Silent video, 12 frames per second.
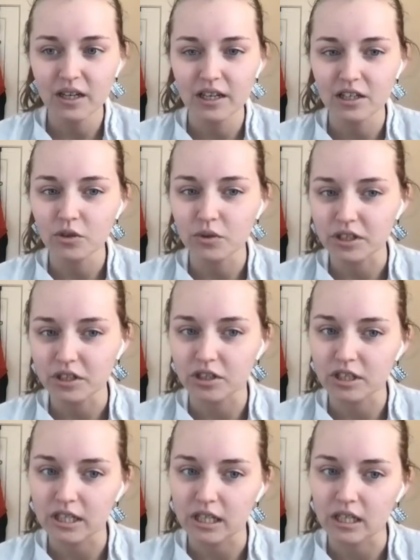in
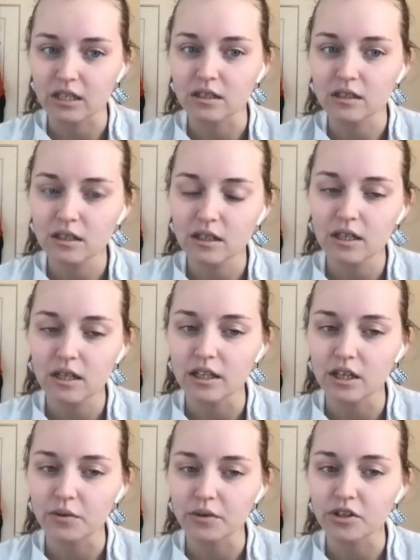Twisters than in
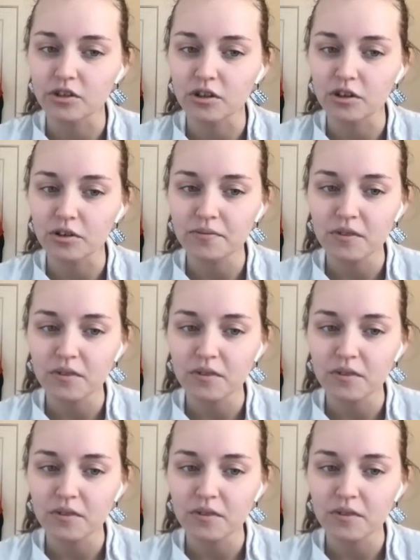the original.